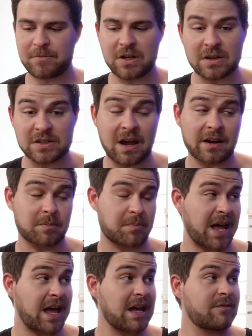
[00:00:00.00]
You can target
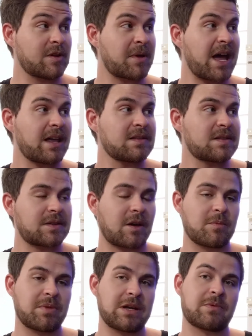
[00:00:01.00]
behavior patterns,
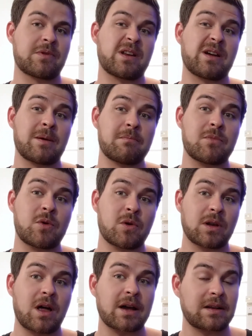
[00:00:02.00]
so people that are
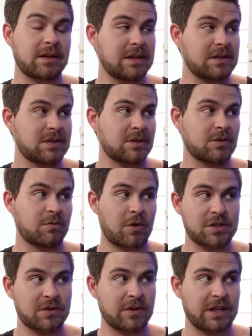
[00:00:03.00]
more likely to
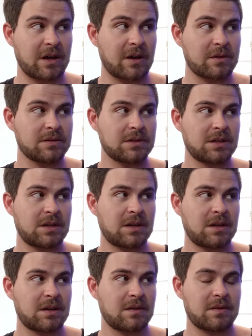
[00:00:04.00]
watch a video.
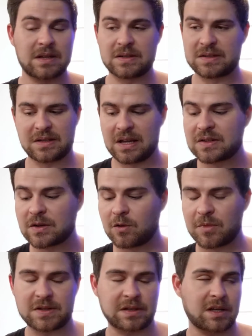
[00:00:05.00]
It's
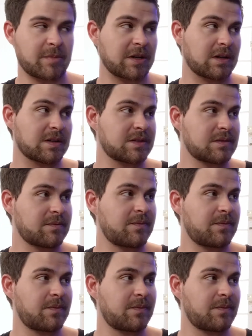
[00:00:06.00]
almost limitless.